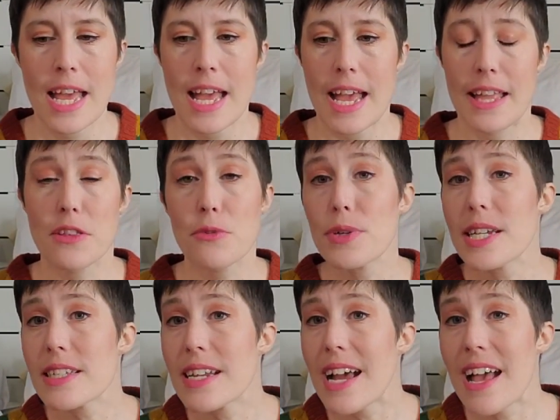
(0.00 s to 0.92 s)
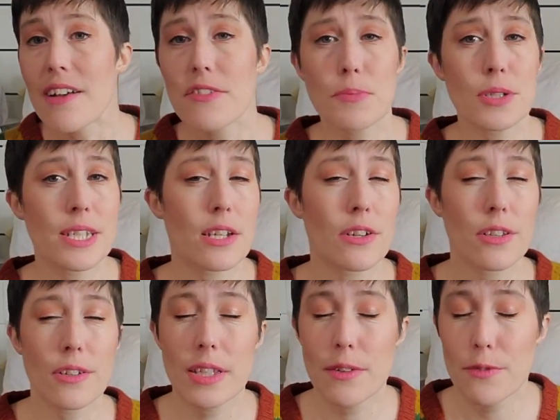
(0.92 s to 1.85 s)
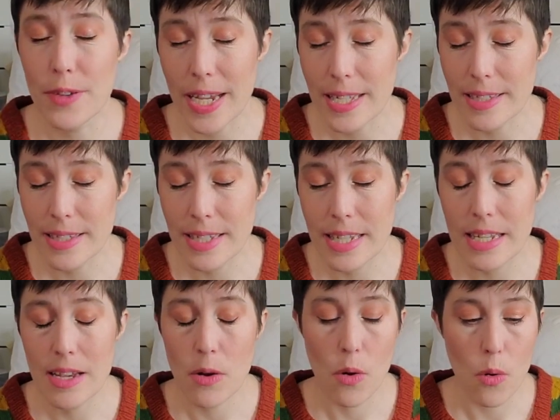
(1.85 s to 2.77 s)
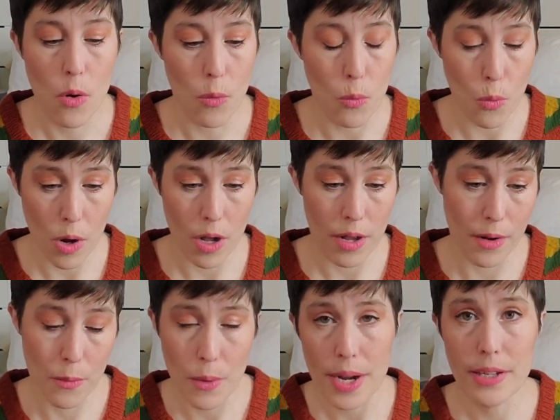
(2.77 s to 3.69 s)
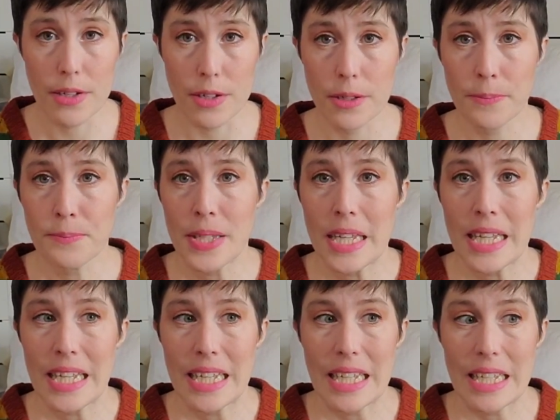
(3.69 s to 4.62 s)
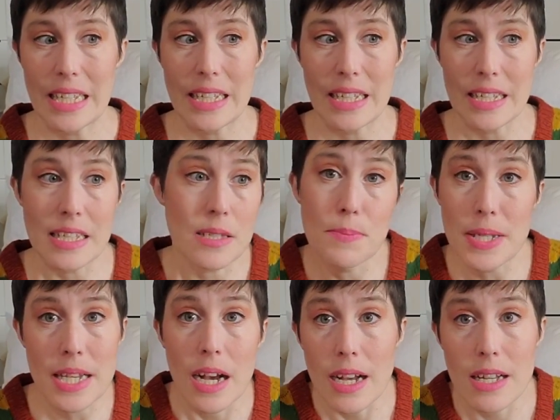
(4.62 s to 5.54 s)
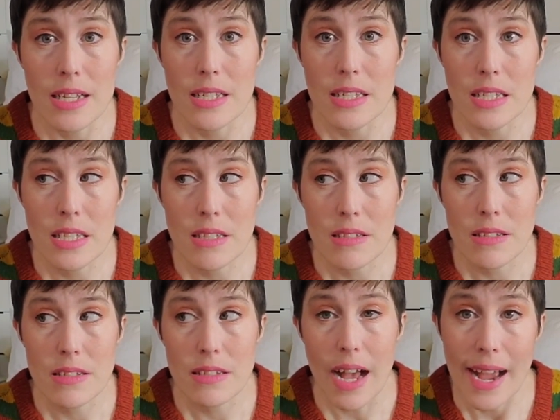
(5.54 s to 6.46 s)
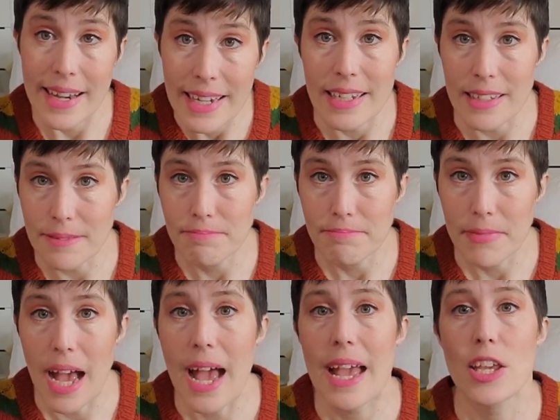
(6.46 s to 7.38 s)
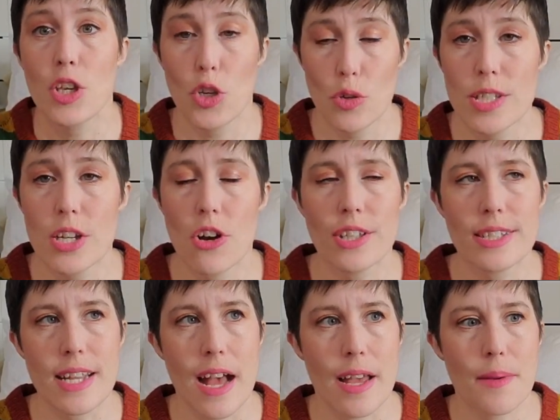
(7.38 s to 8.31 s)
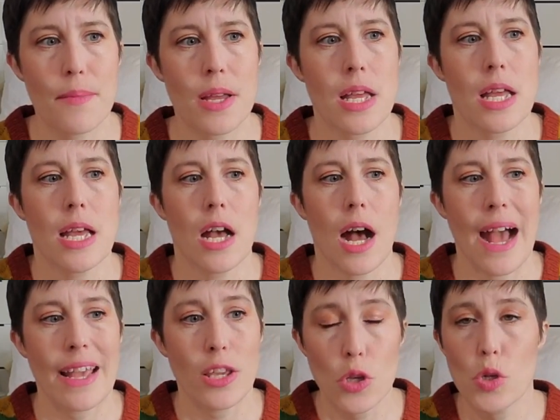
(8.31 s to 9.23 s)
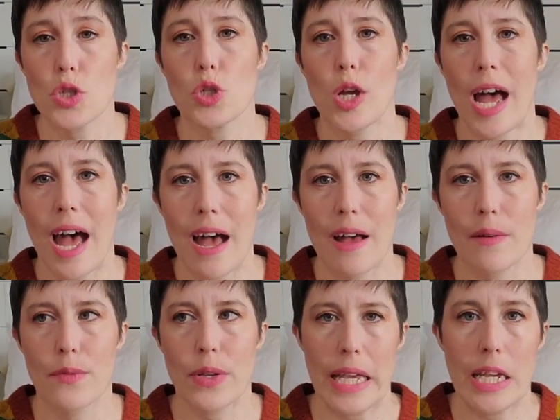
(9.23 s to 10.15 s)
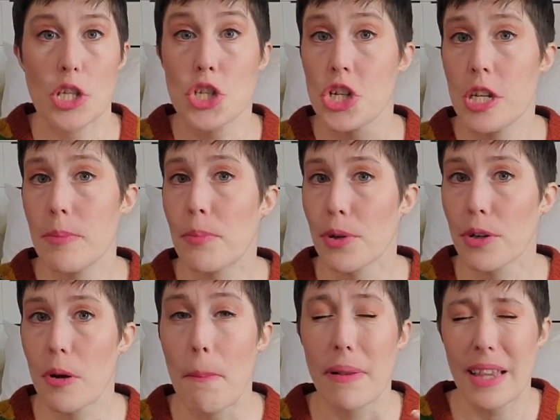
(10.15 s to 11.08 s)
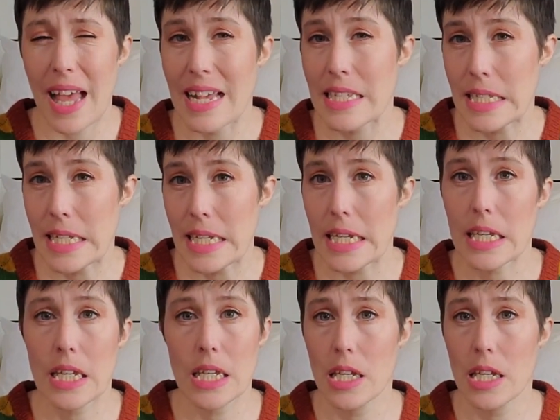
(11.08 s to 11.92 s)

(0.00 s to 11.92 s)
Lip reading: And the reason I have a particularly fancy winder is because I need it. I use it all the time. I used to have a cheaper plastic